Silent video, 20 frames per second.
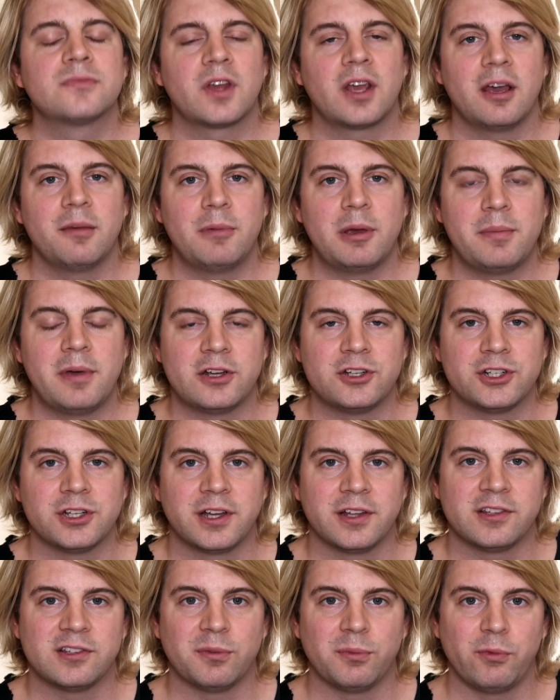Okay, maybe I should
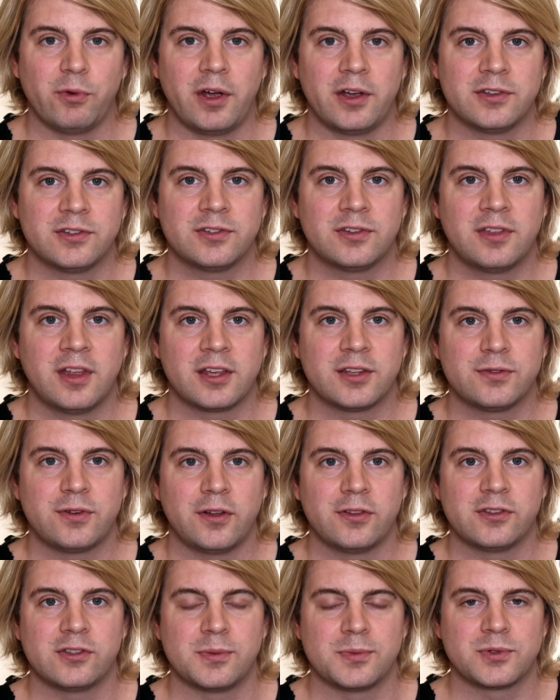get some rest. Thanks for
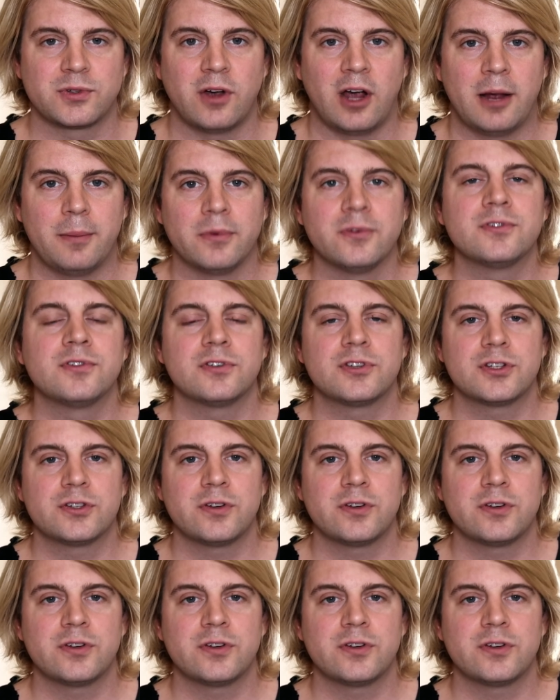all the subscribers.